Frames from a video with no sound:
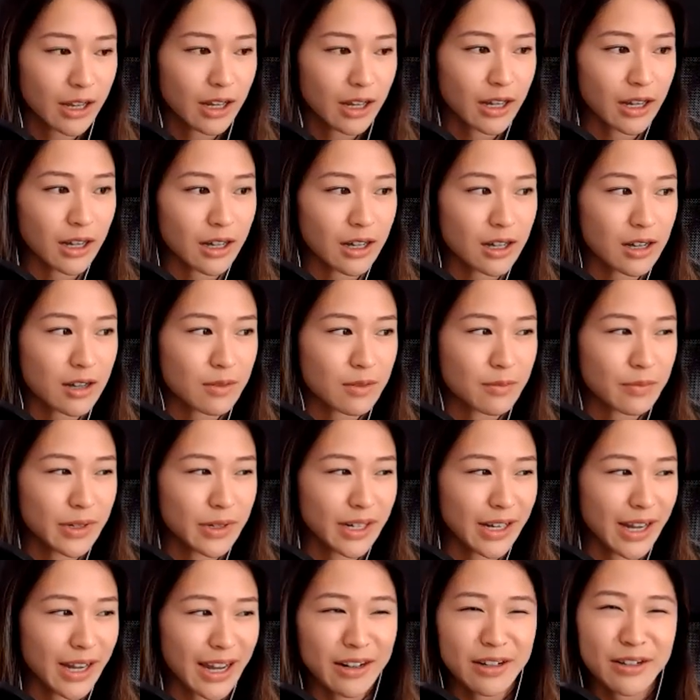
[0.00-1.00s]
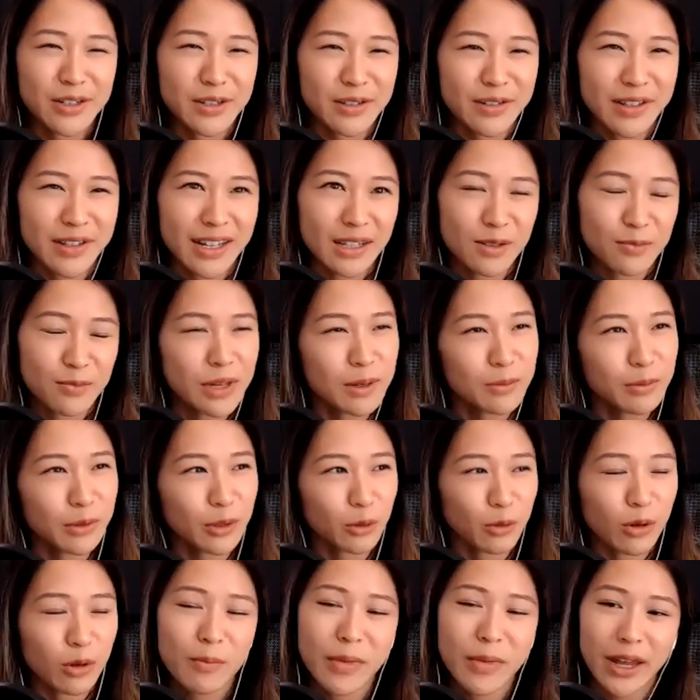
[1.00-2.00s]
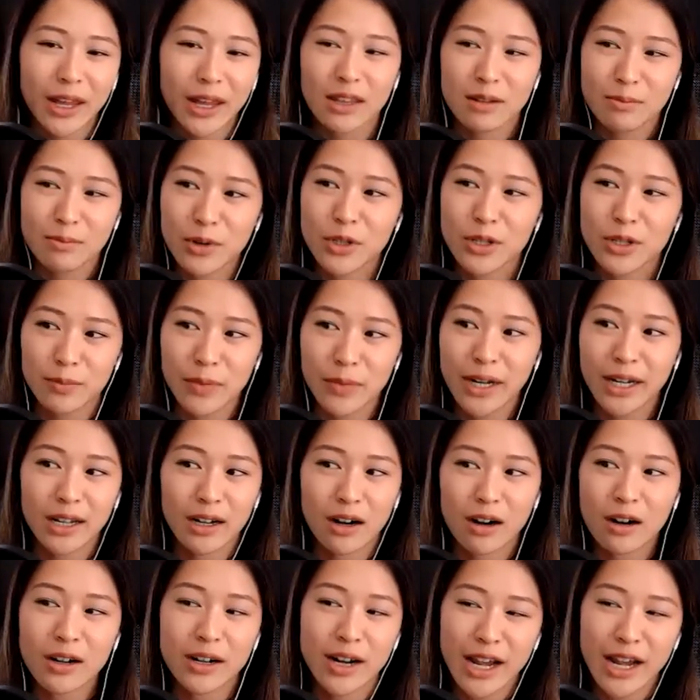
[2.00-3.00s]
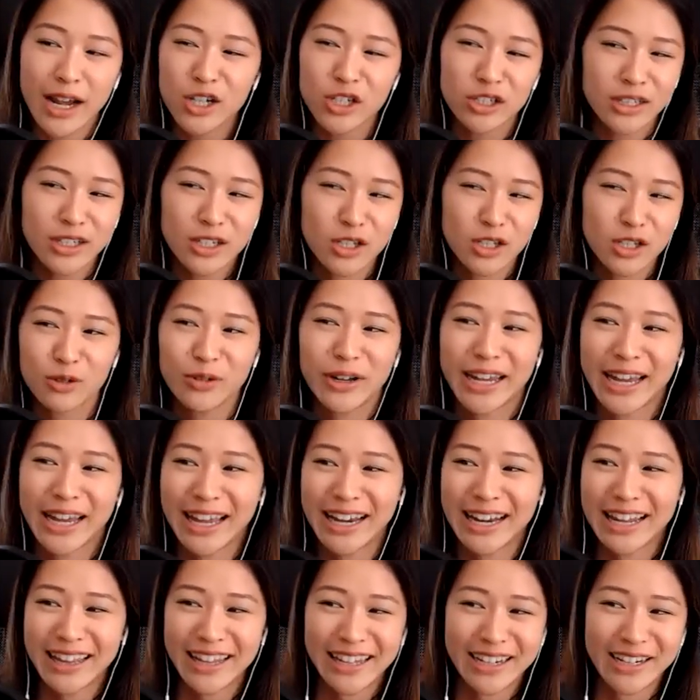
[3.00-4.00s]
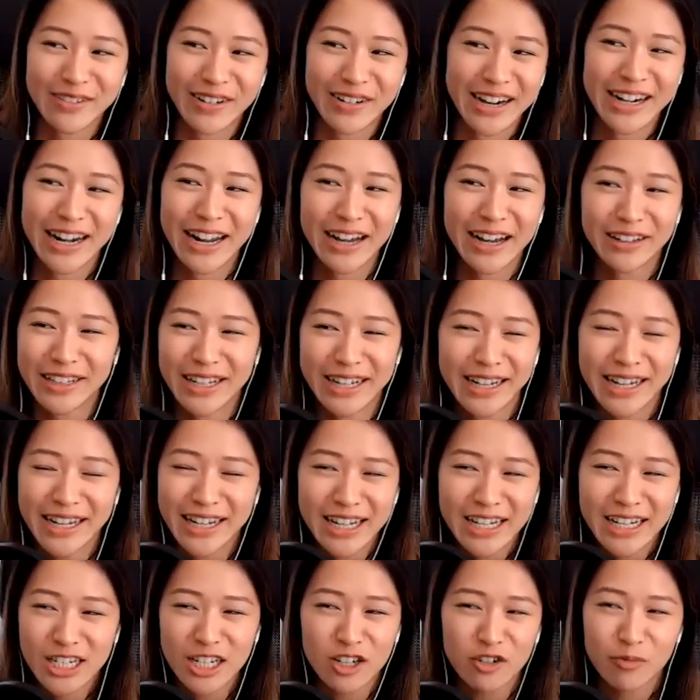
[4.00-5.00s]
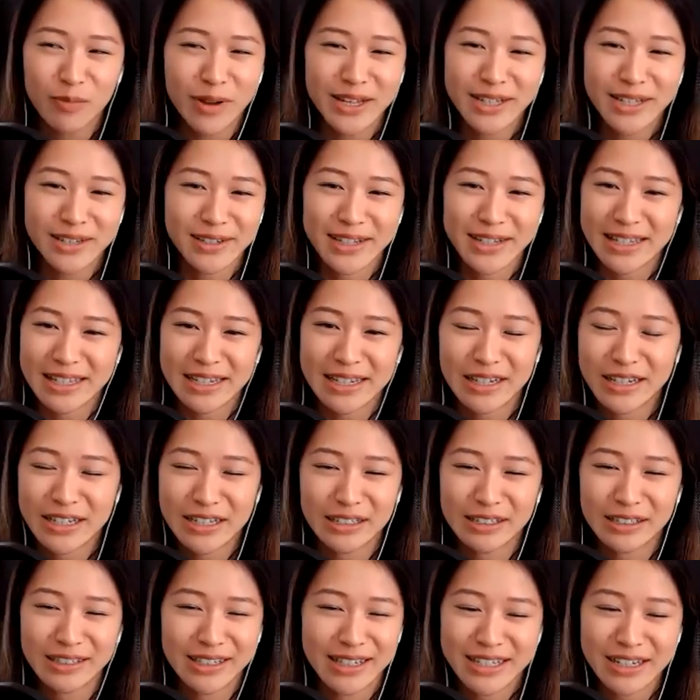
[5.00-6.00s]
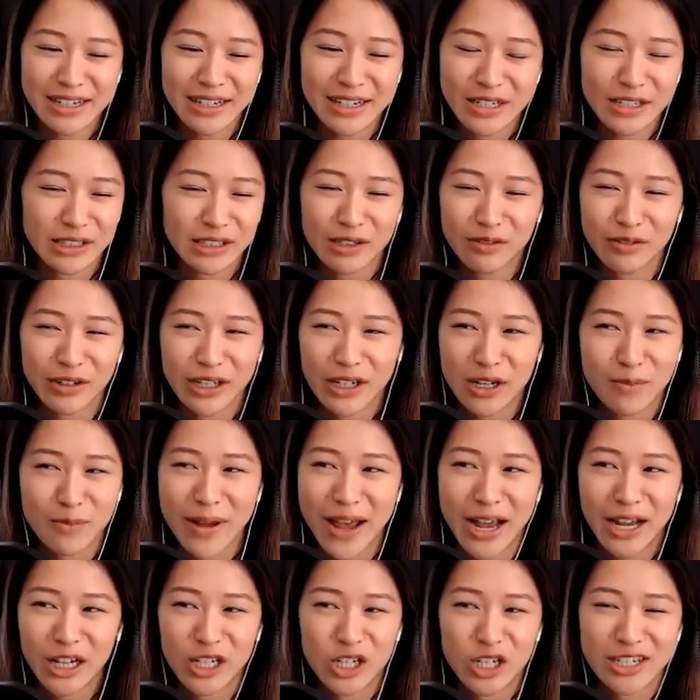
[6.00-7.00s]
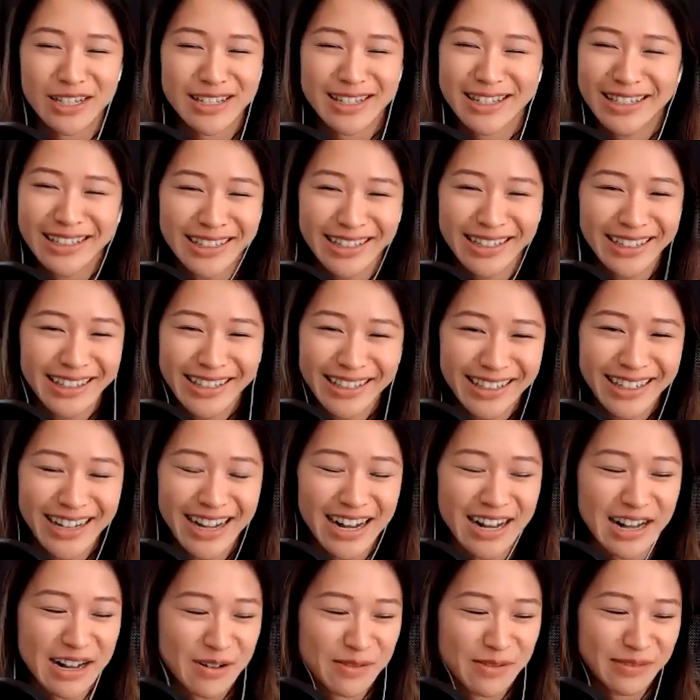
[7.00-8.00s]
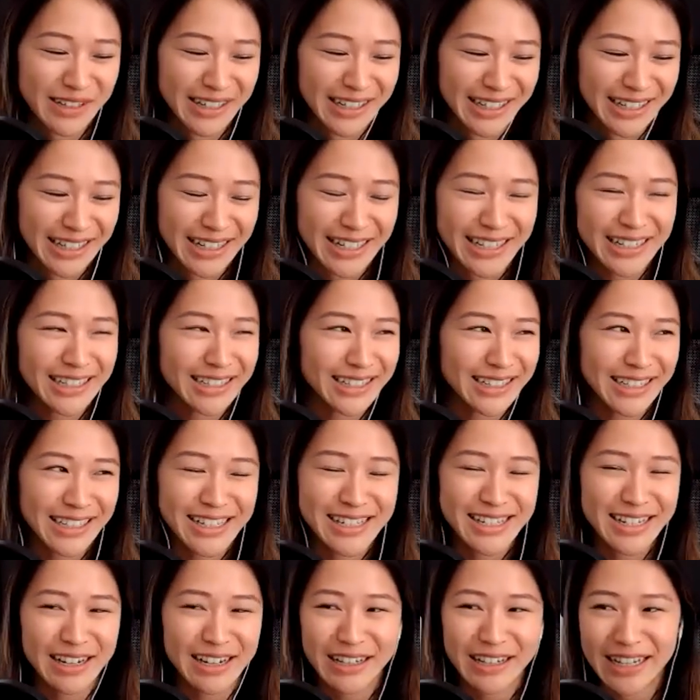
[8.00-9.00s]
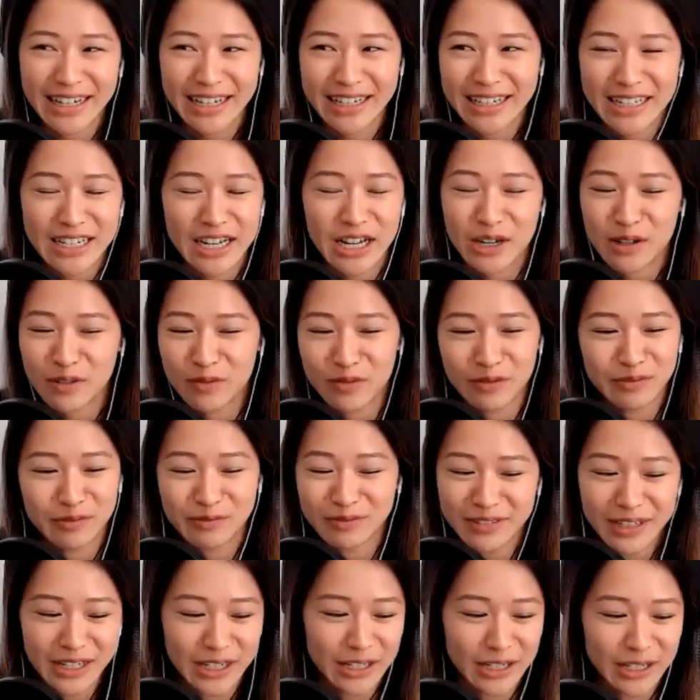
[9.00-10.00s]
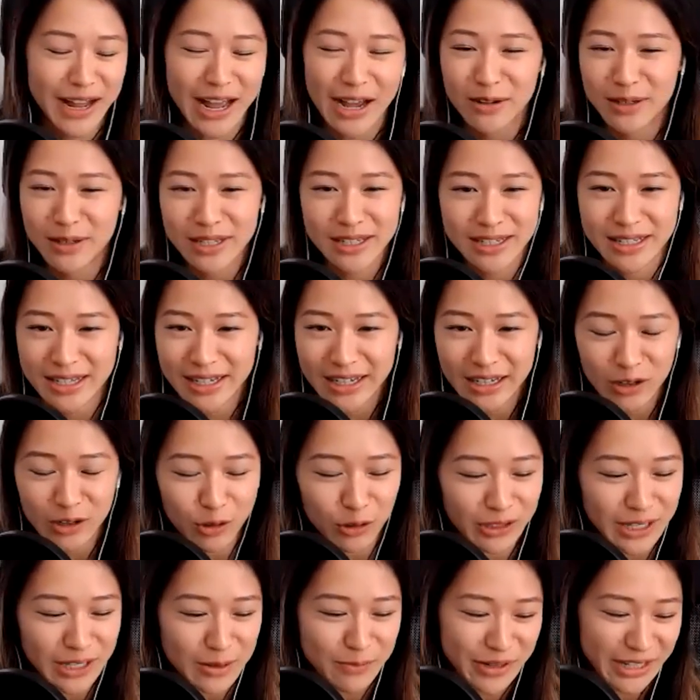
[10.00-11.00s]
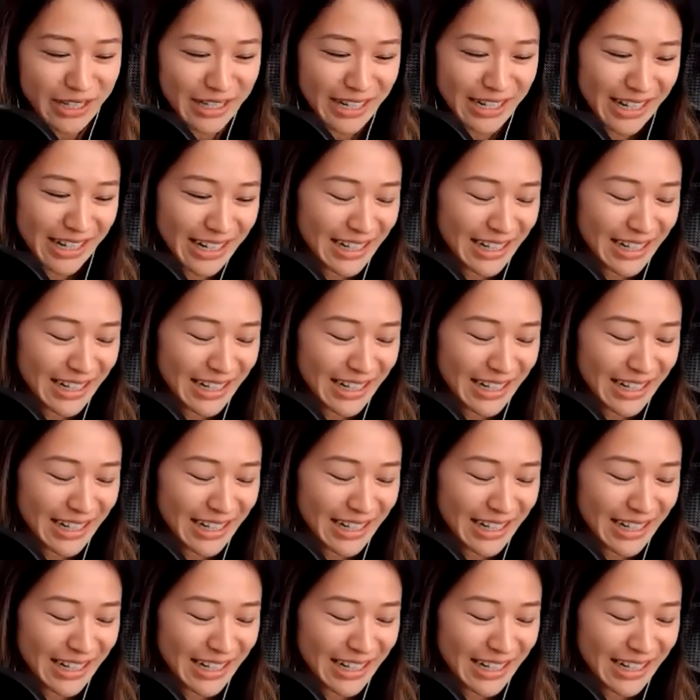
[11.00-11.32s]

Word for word: Um, and also that the people who are making the most money aren't actually doing anything right now. Like Jeff Bezos is not de- is not delivering your packages. Um, he he's got like a ton of you know houses he can holed up in.